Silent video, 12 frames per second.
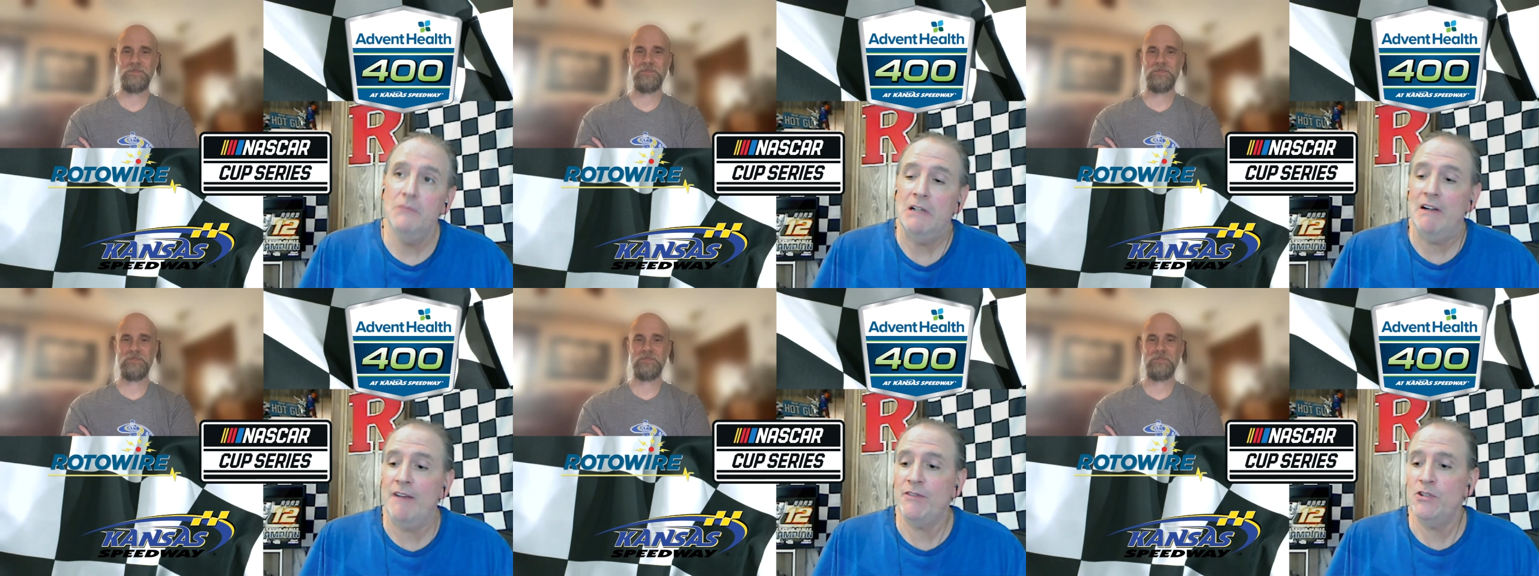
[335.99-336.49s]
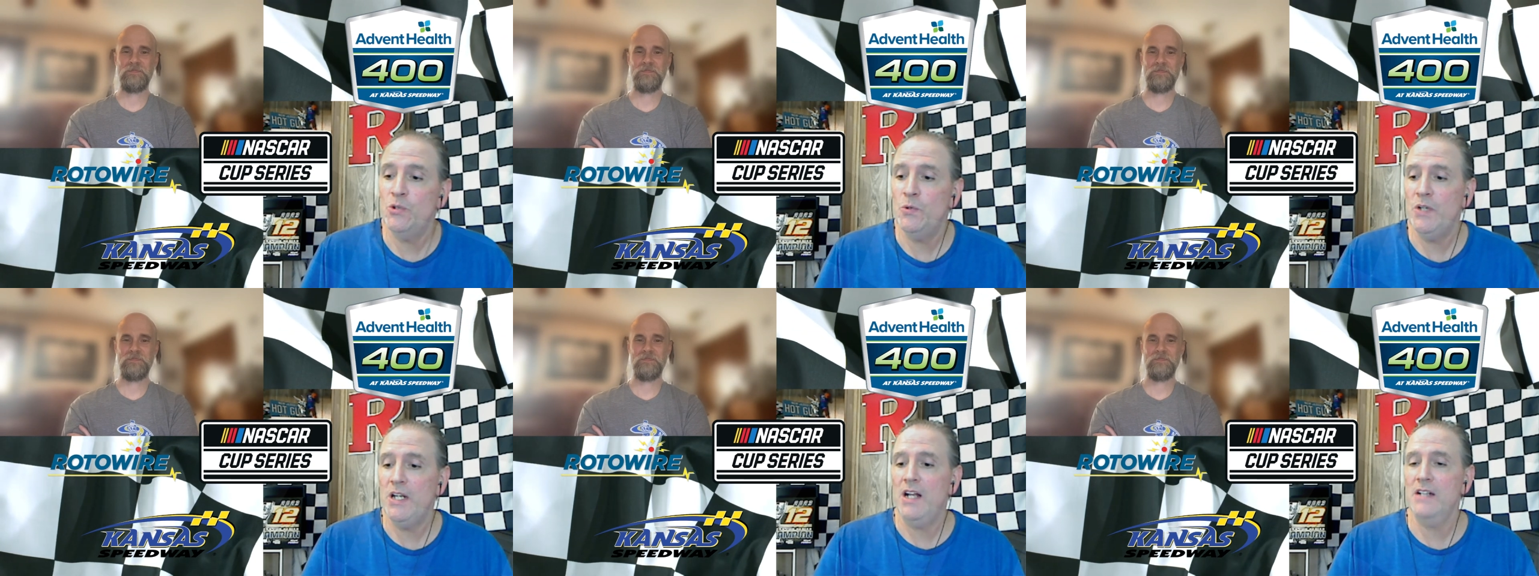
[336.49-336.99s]
Speaker 1: you'll have to
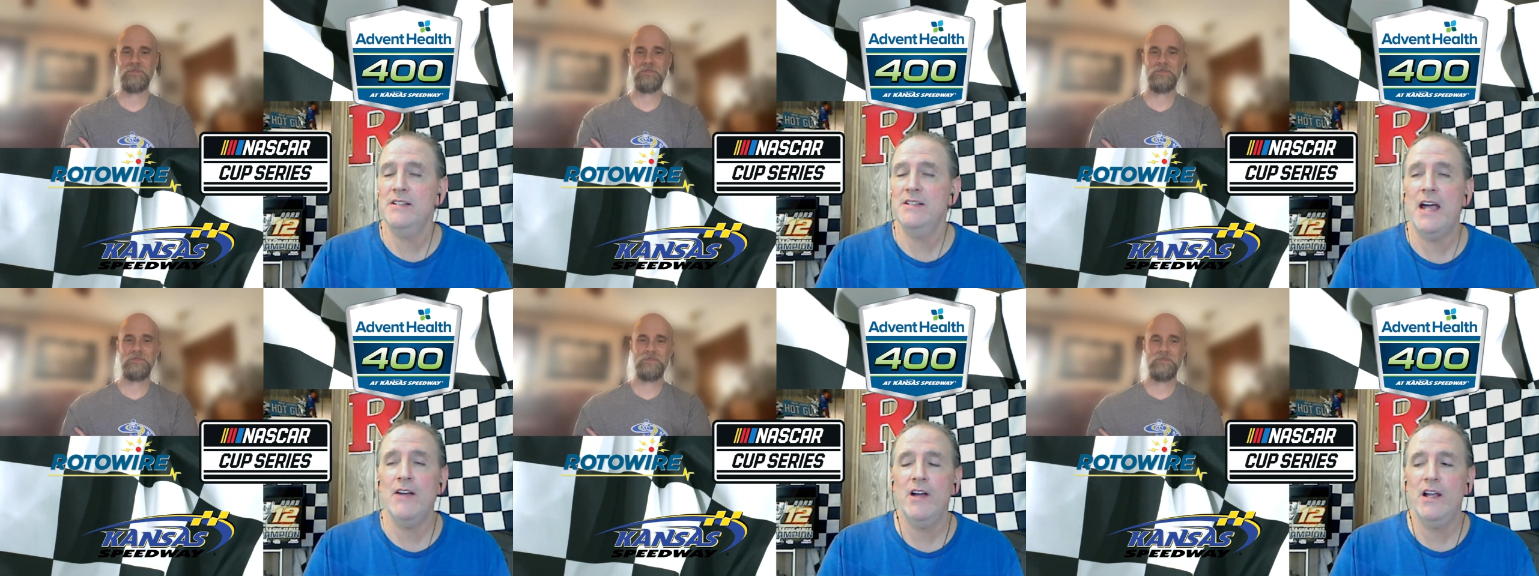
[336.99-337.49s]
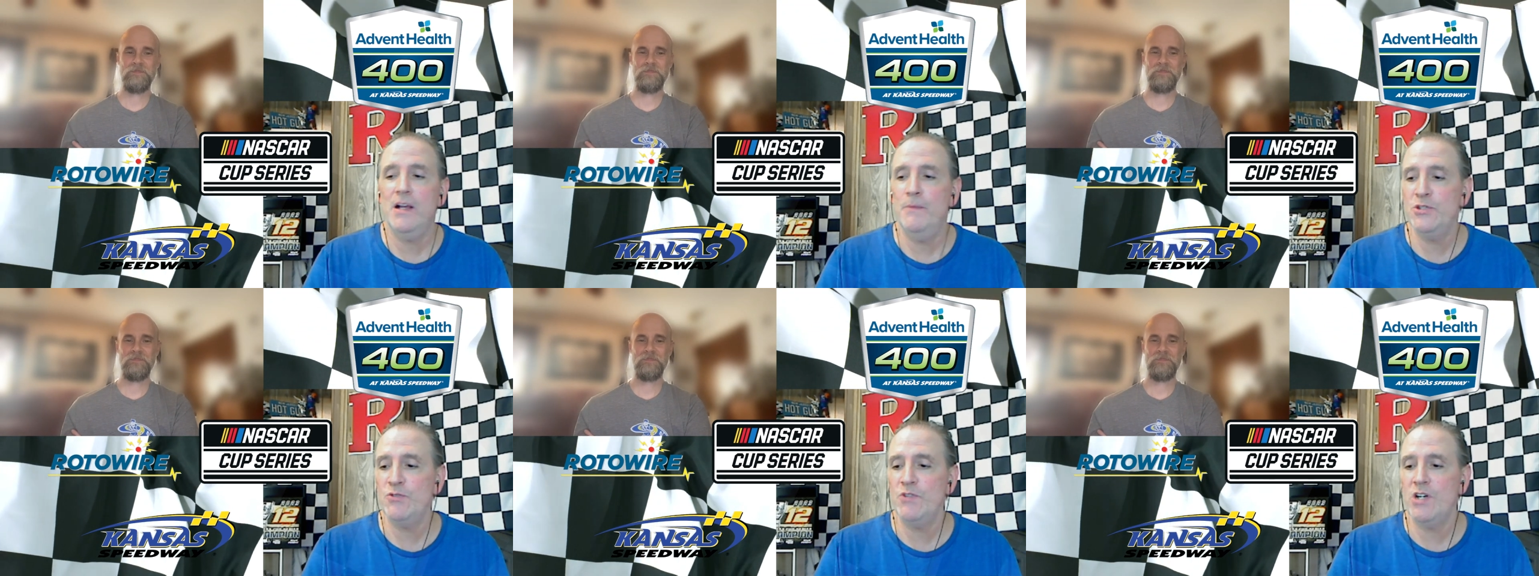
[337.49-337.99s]
tune in on Saturday on
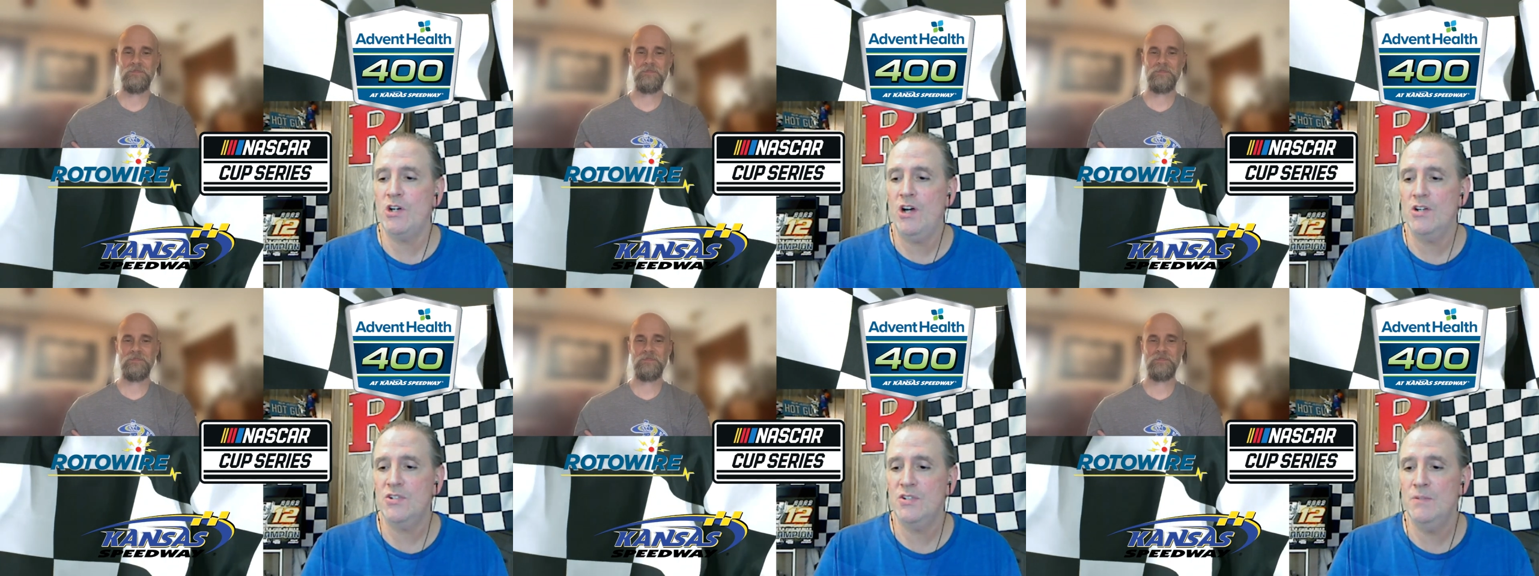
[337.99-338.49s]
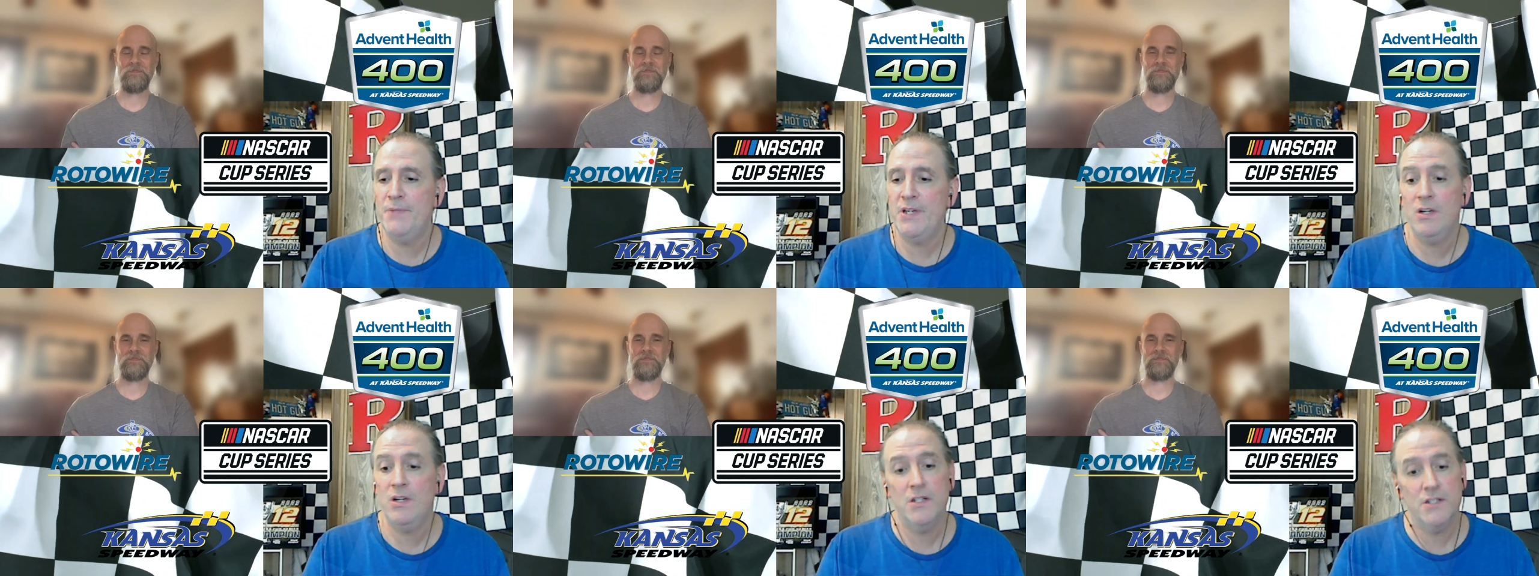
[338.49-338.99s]
Mystery Caution
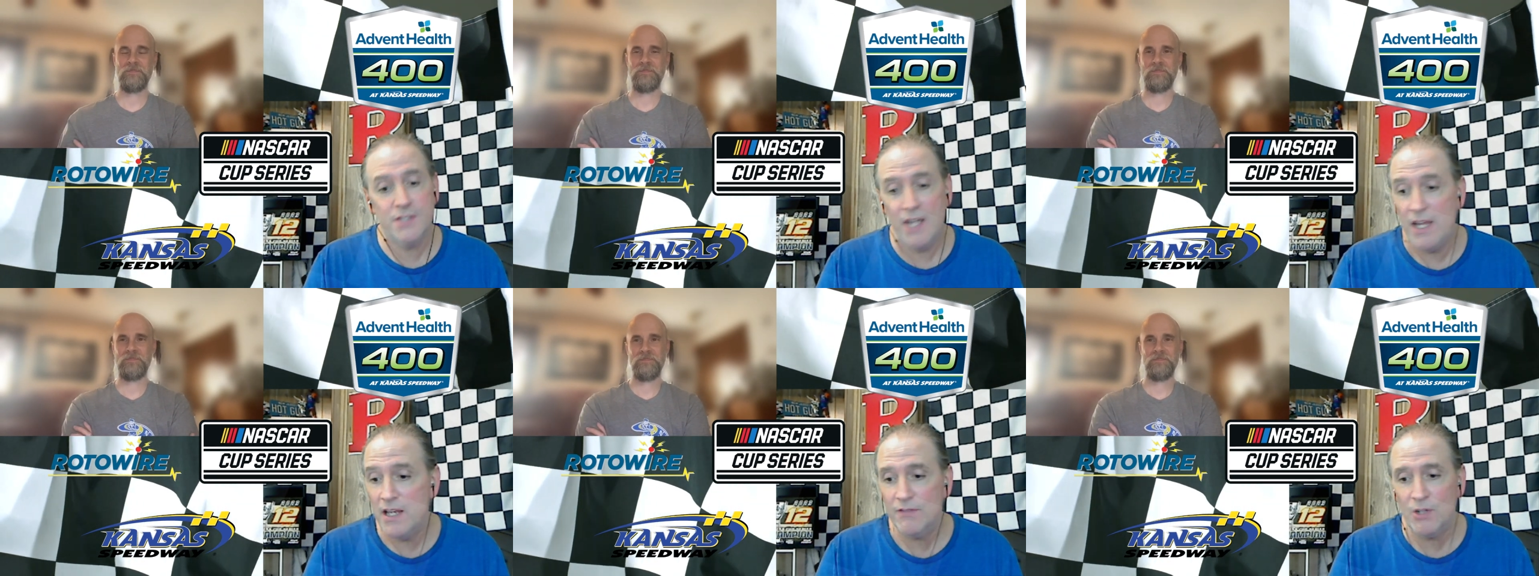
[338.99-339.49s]
because, hey,